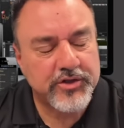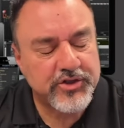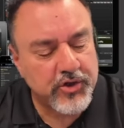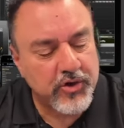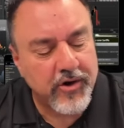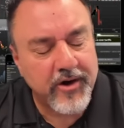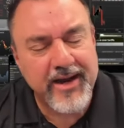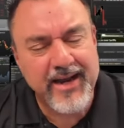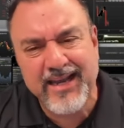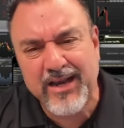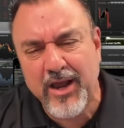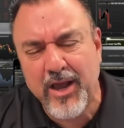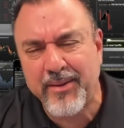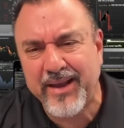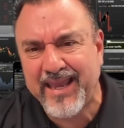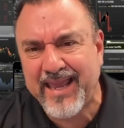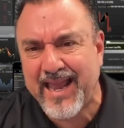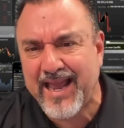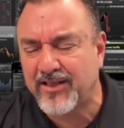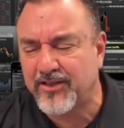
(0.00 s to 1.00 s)
So our
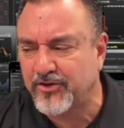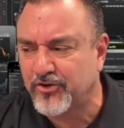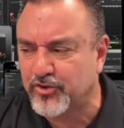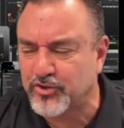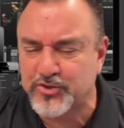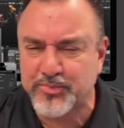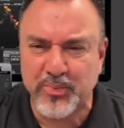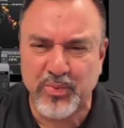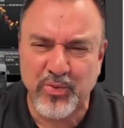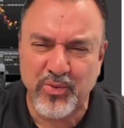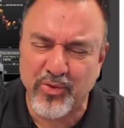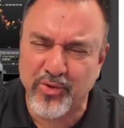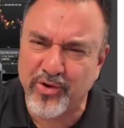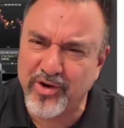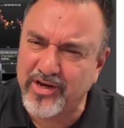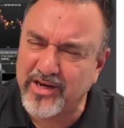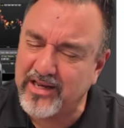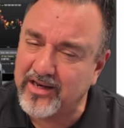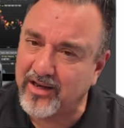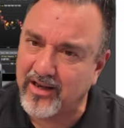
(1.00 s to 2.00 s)
economic calendar is
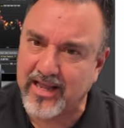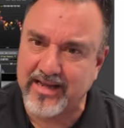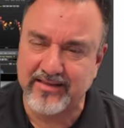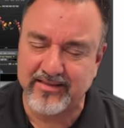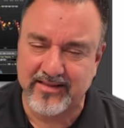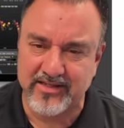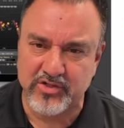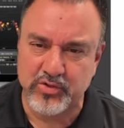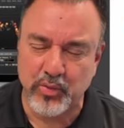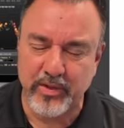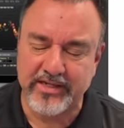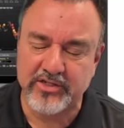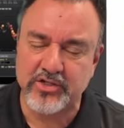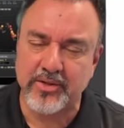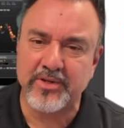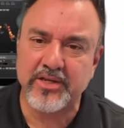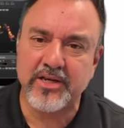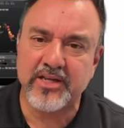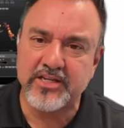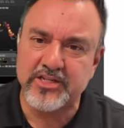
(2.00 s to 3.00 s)
pretty light this week,
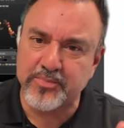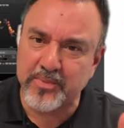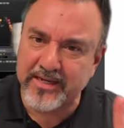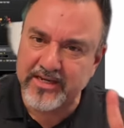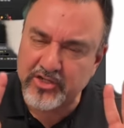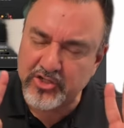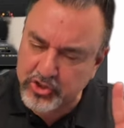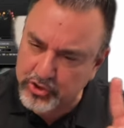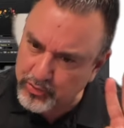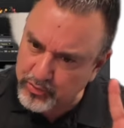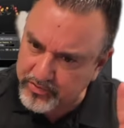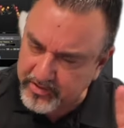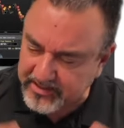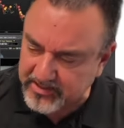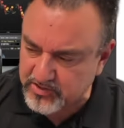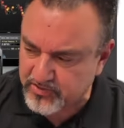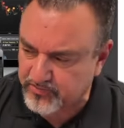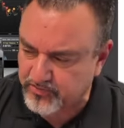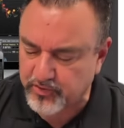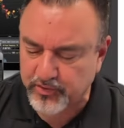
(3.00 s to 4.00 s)
so I'm going to explain two
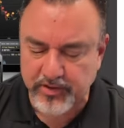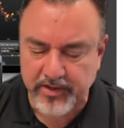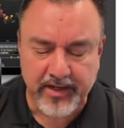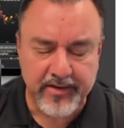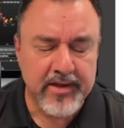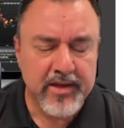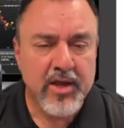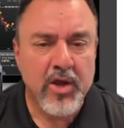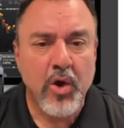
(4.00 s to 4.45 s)
things to you.